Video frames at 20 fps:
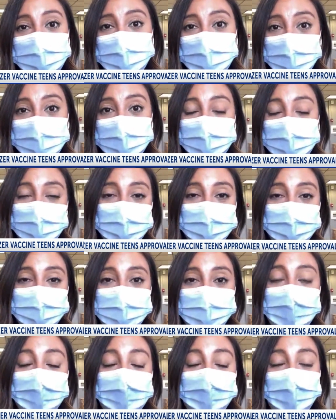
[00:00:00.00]
and actually
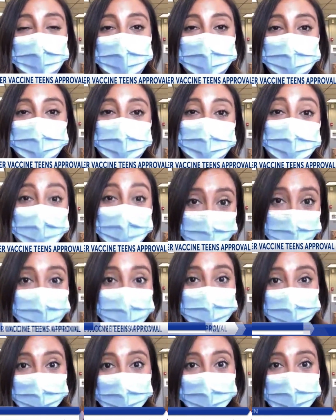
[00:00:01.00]
since um,
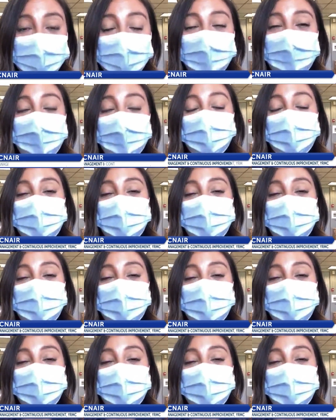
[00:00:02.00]
last week